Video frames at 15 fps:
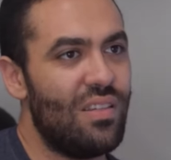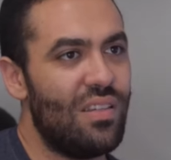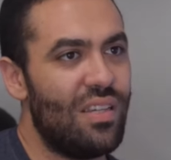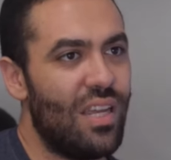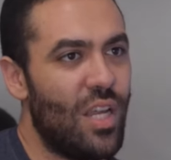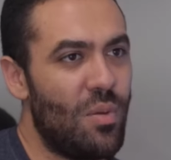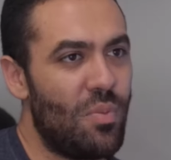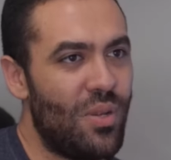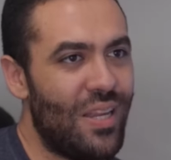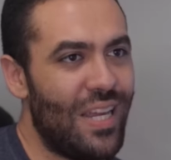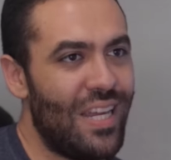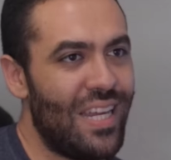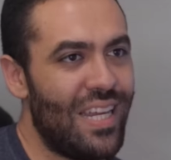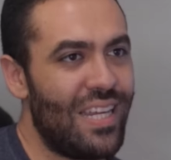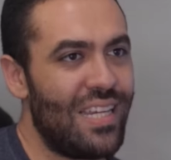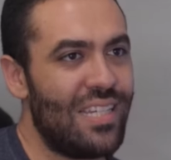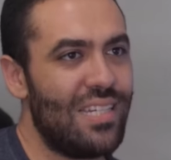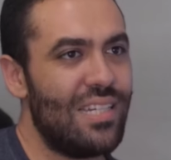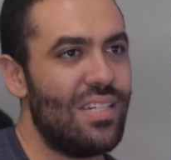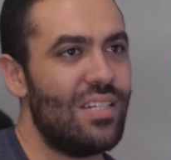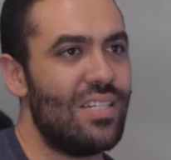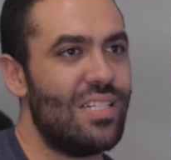APA,
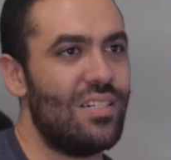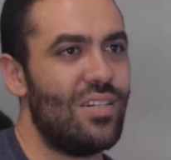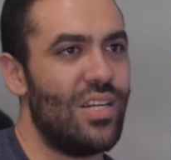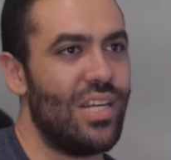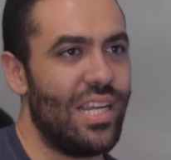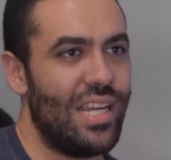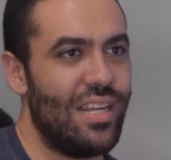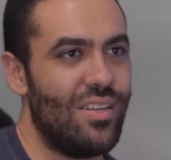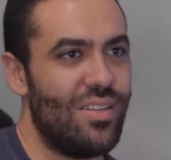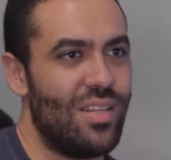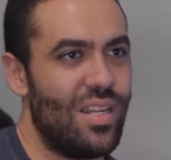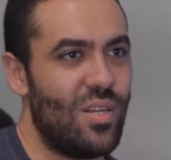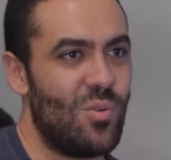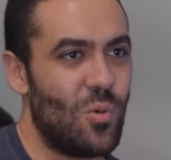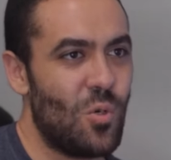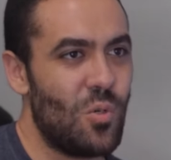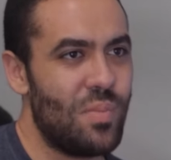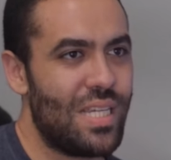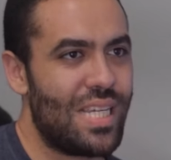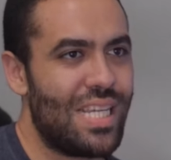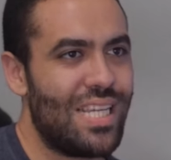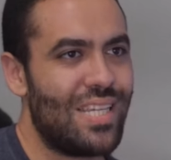right, and and
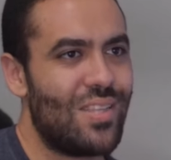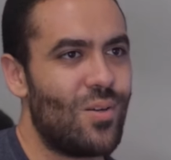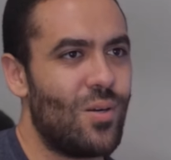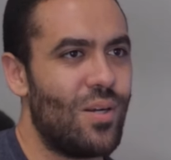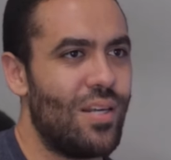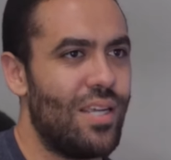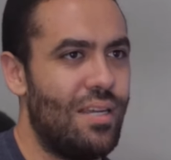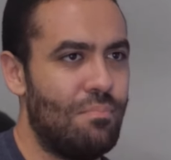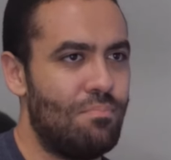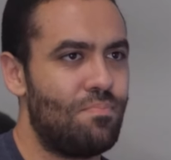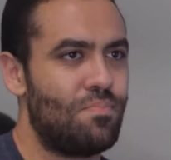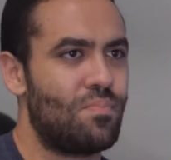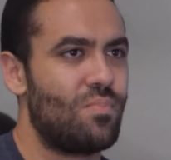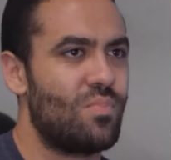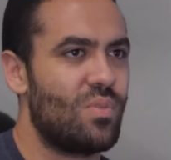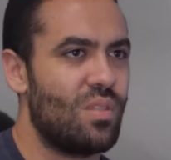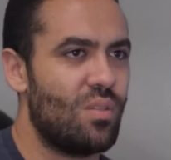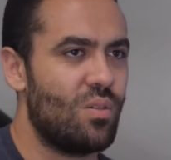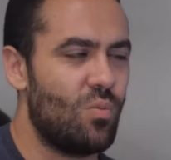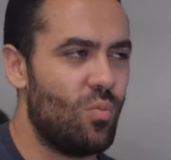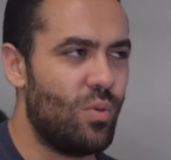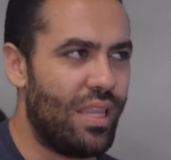rulemaking authority,
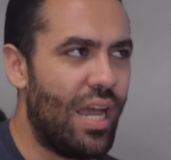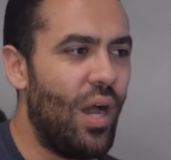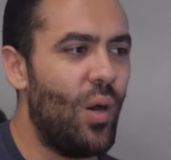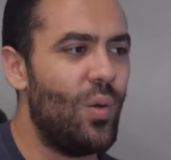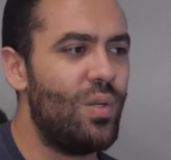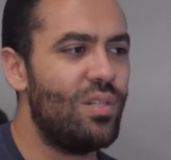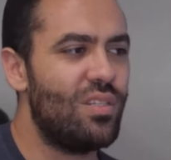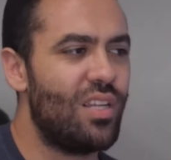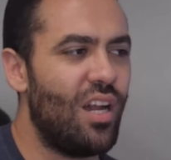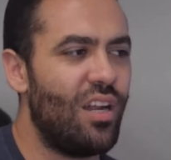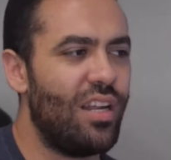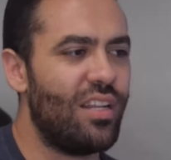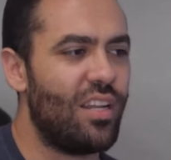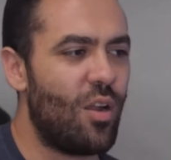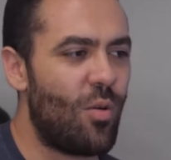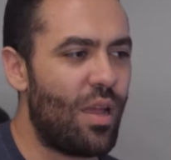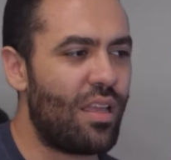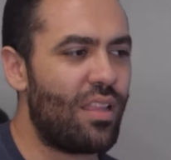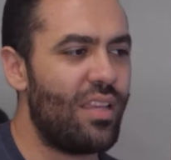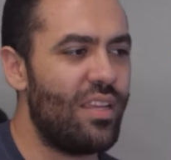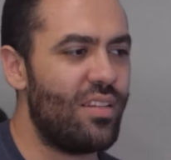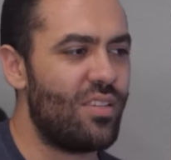without cutting
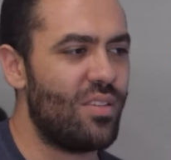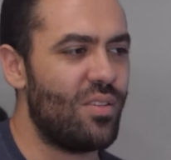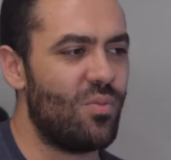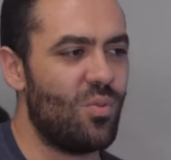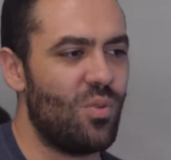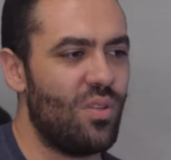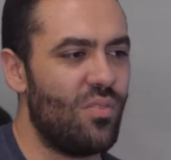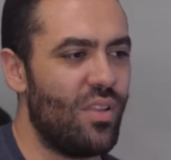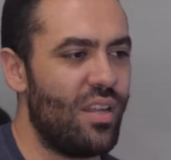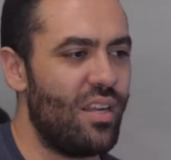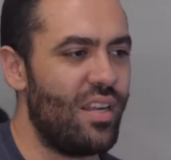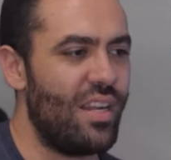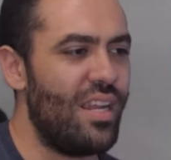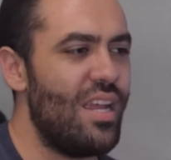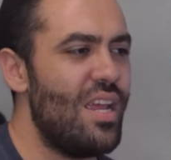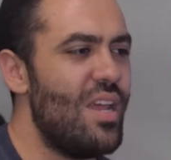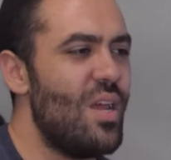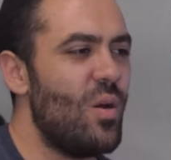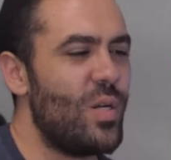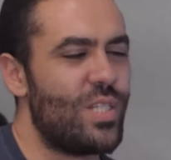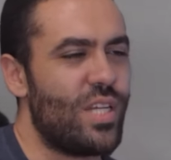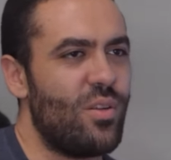directly into the rule of lenity,
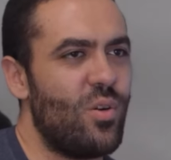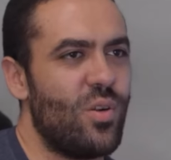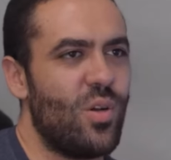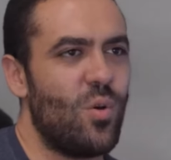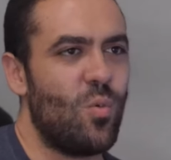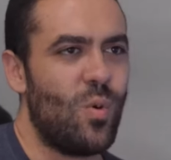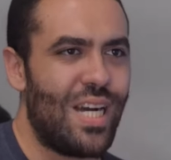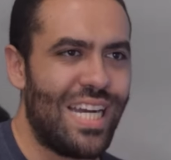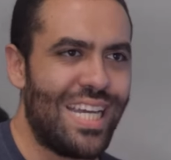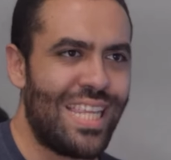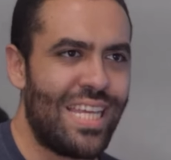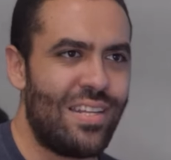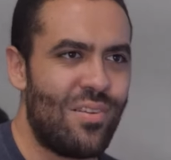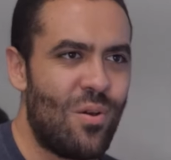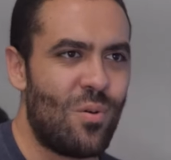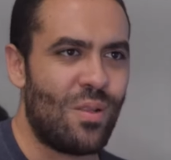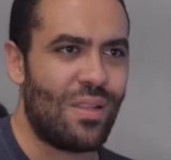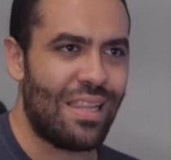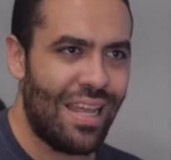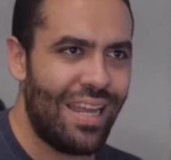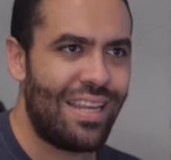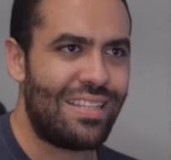which I don't know why they don't
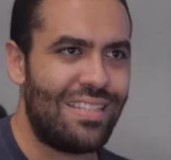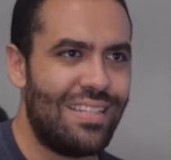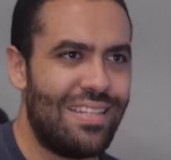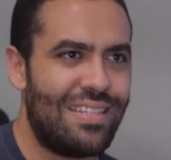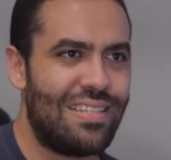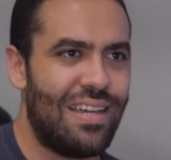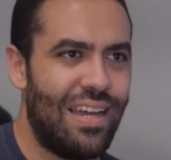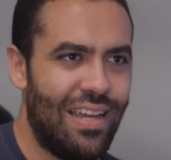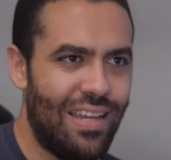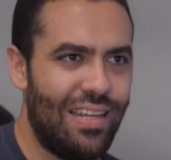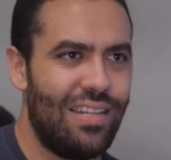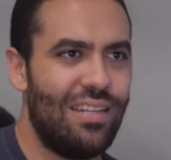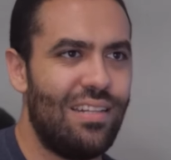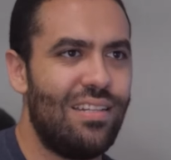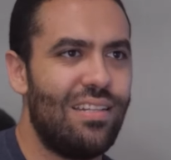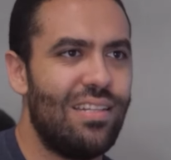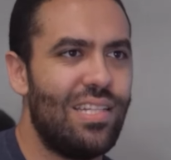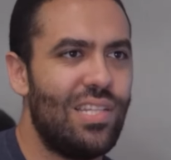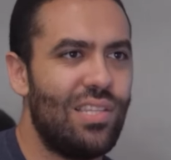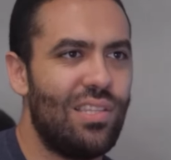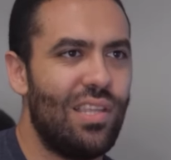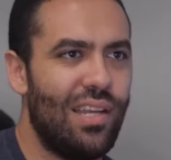like to decide
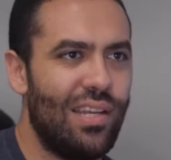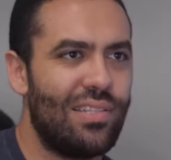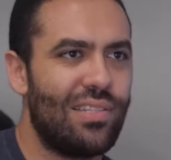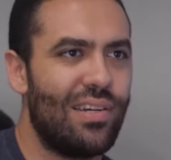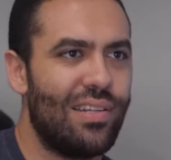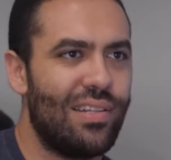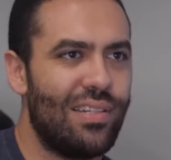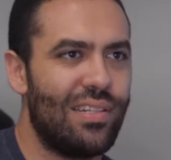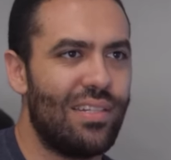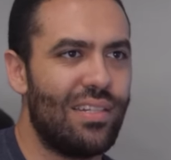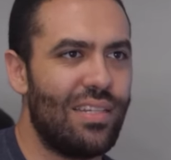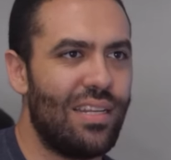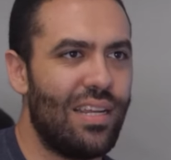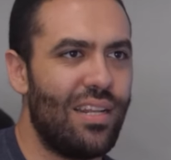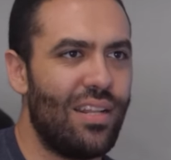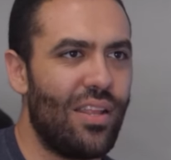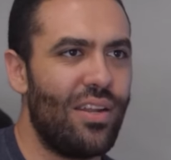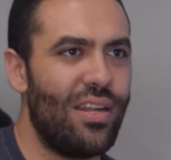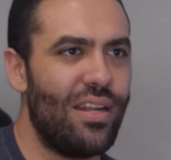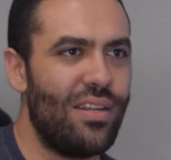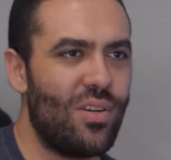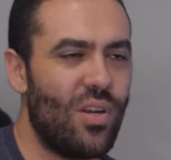things on in
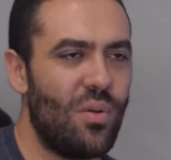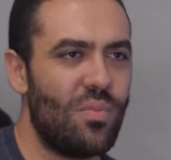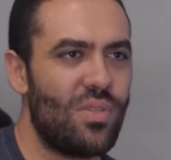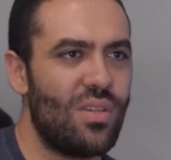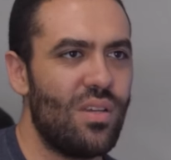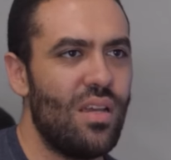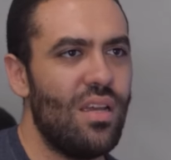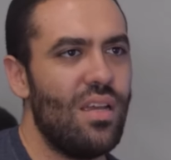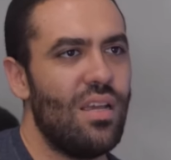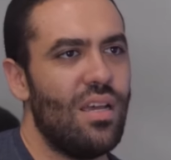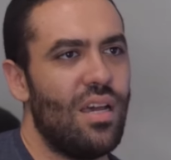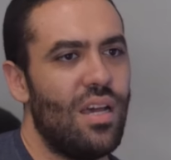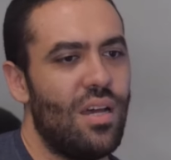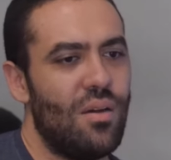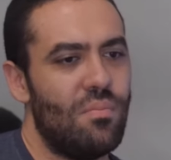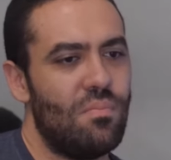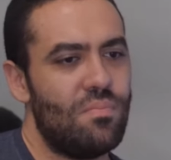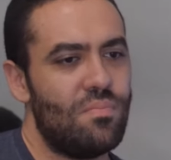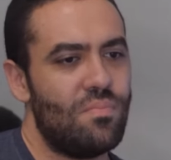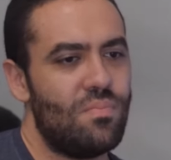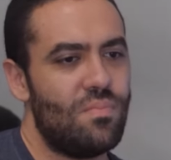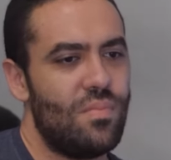lenity terms,
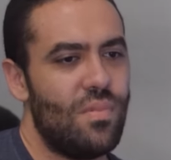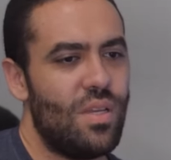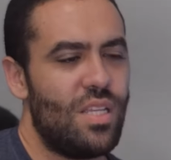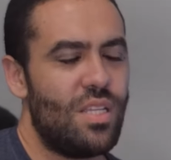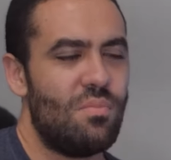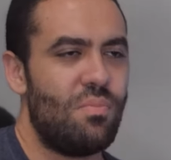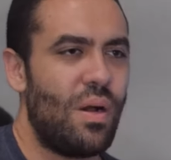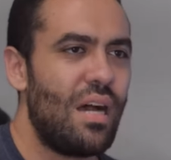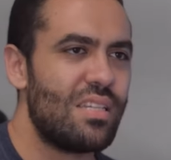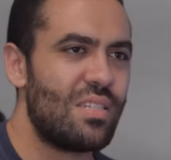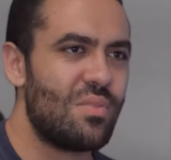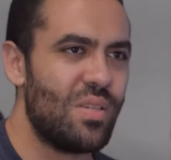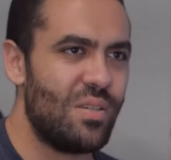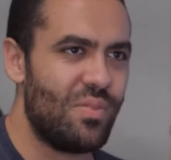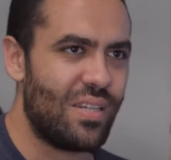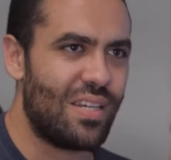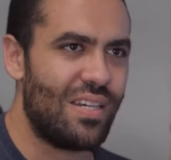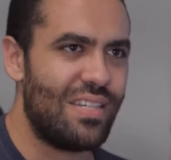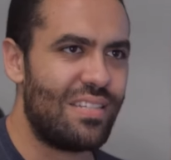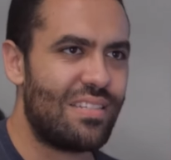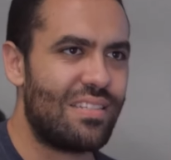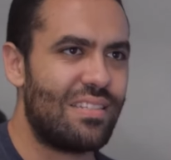um, it, possibly
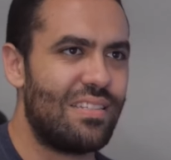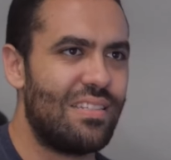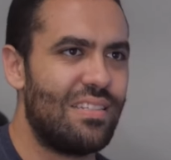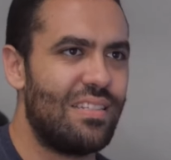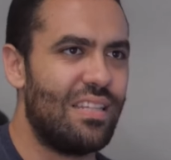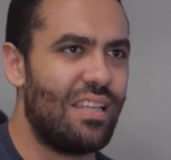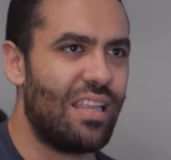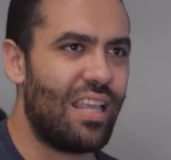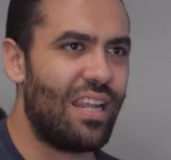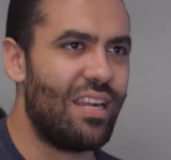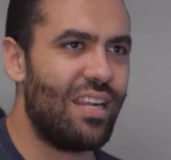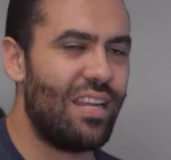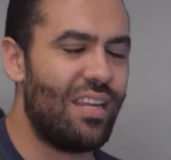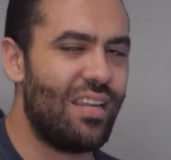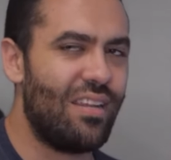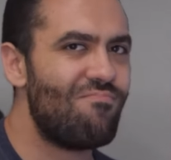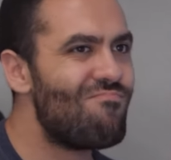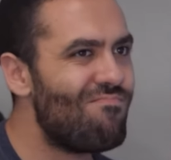because lenity